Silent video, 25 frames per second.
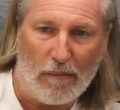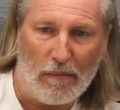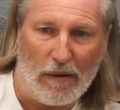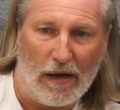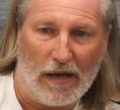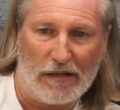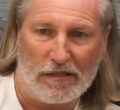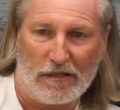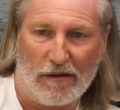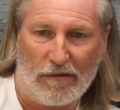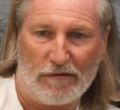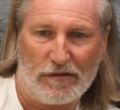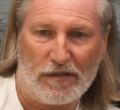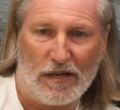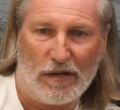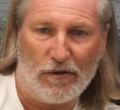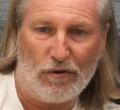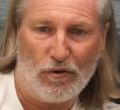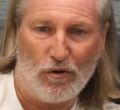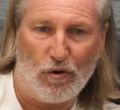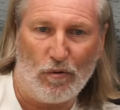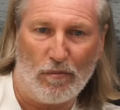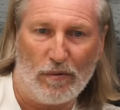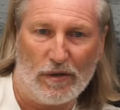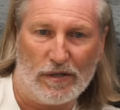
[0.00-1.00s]
As I've said
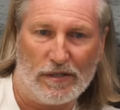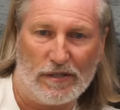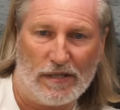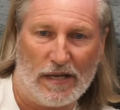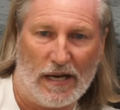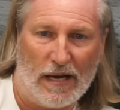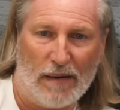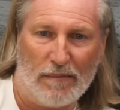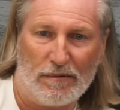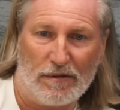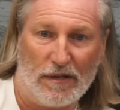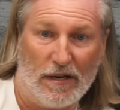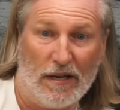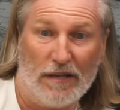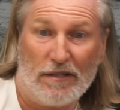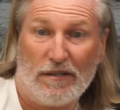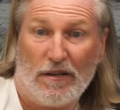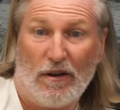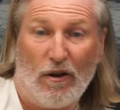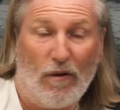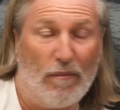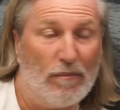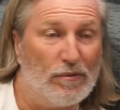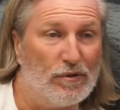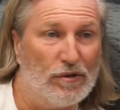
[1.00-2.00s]
numerous times, there is
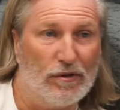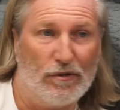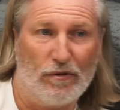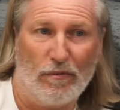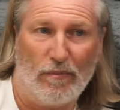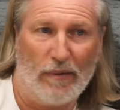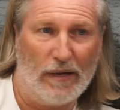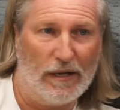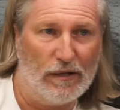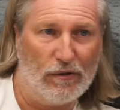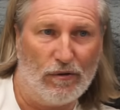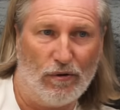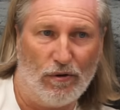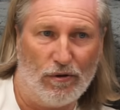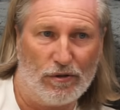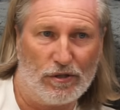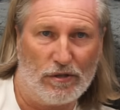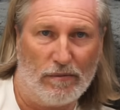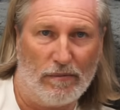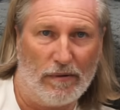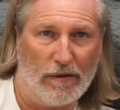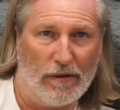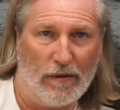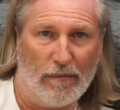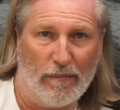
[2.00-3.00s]
an option to play
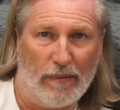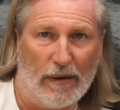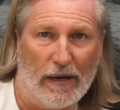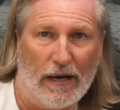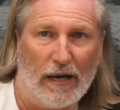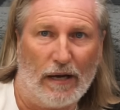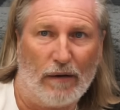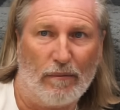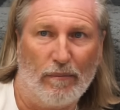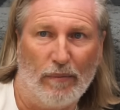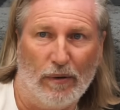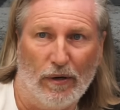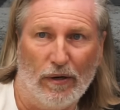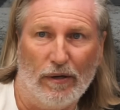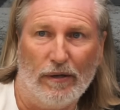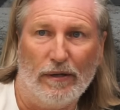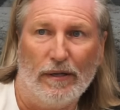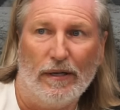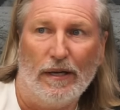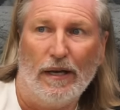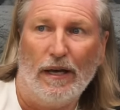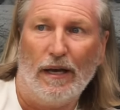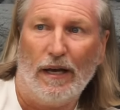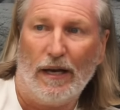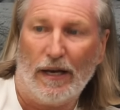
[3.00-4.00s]
Dawson at the park, but
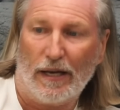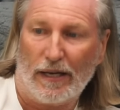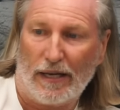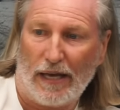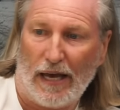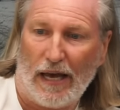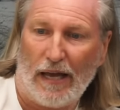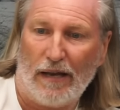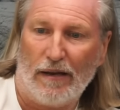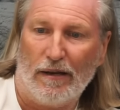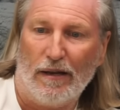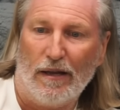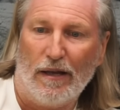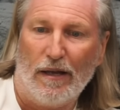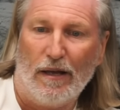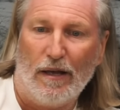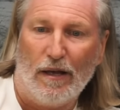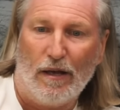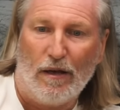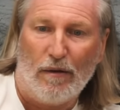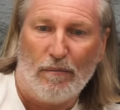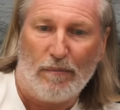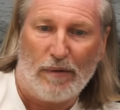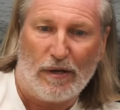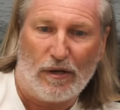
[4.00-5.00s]
again,
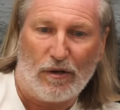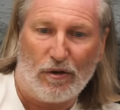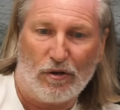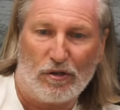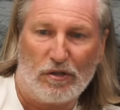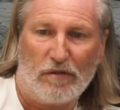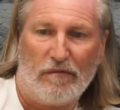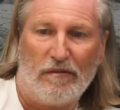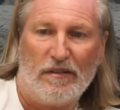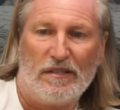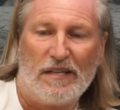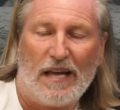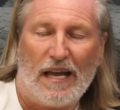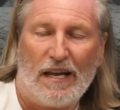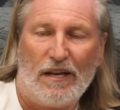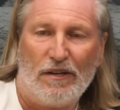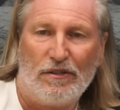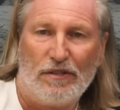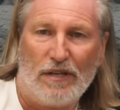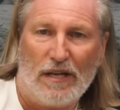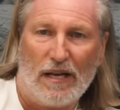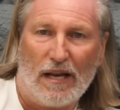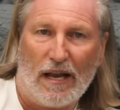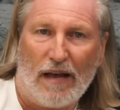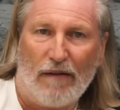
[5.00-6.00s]
because of his
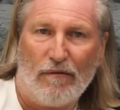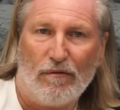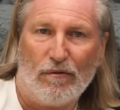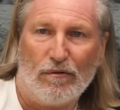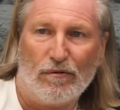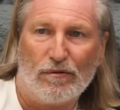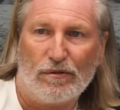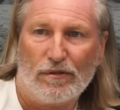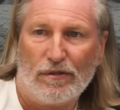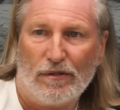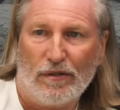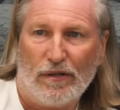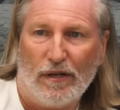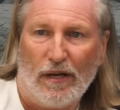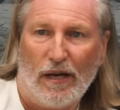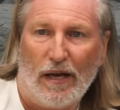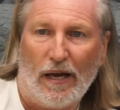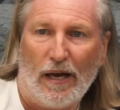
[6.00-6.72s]
energy levels,